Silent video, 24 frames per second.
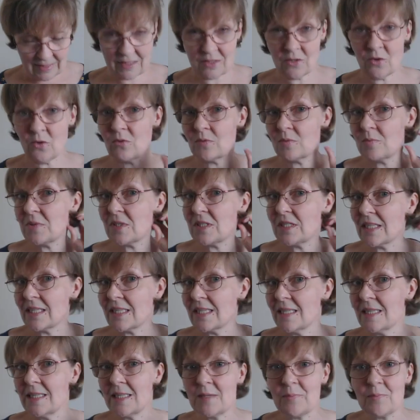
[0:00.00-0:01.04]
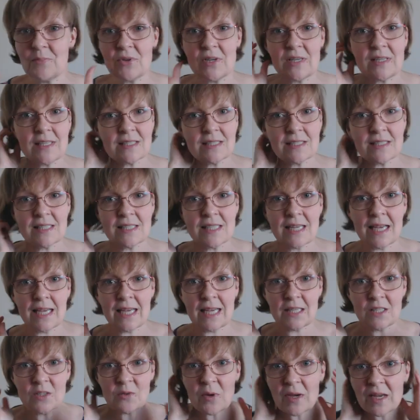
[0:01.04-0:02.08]
It's not particularly brilliant
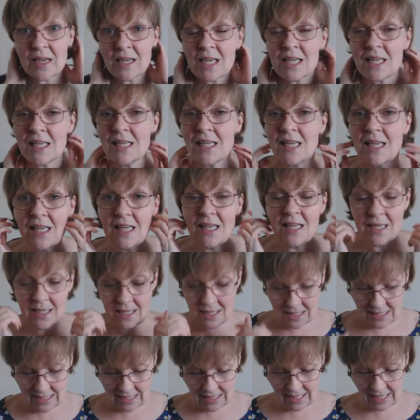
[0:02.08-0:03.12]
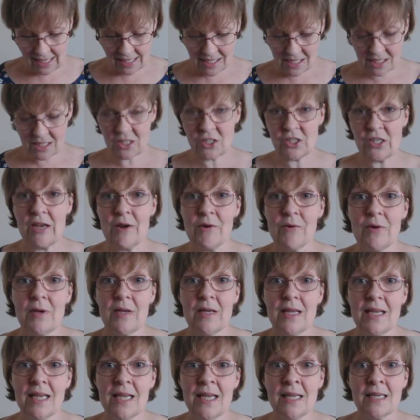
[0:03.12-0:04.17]
today anyway. I had to get in the
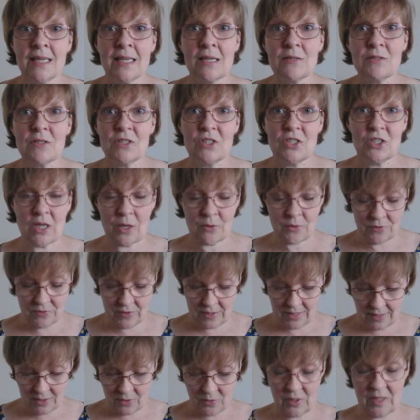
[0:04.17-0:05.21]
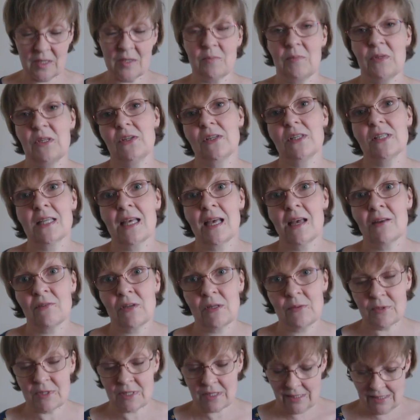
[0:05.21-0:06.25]
shower, in and out of the shower really quick because
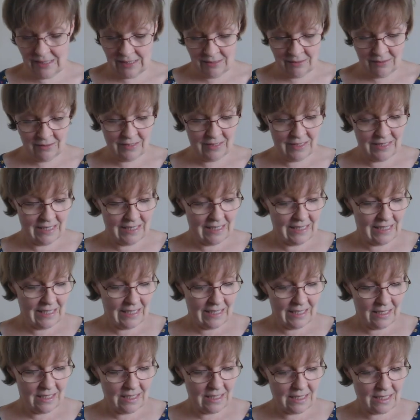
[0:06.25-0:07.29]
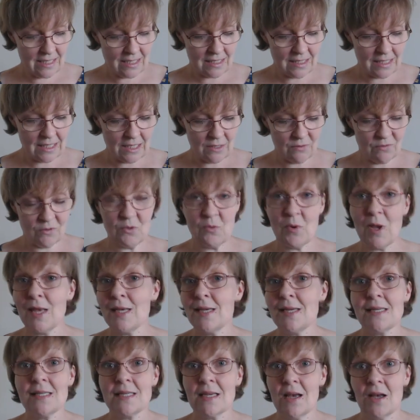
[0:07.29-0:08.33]
Harry was here. He doesn't give you
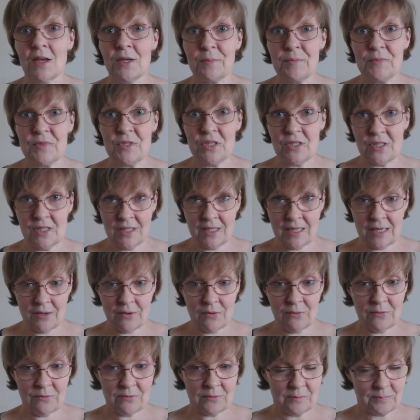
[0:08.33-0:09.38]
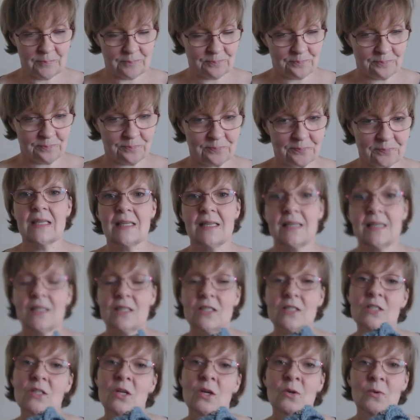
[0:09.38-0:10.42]
any time to yourself.
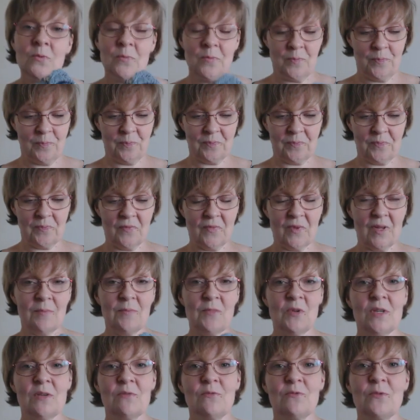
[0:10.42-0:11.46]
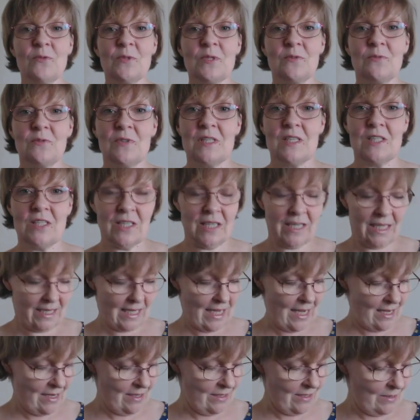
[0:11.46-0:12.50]
So I'm looking forward to finishing
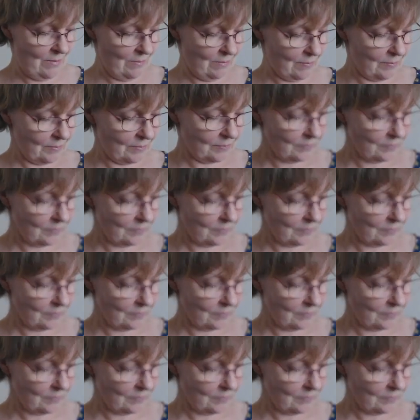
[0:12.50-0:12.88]
that.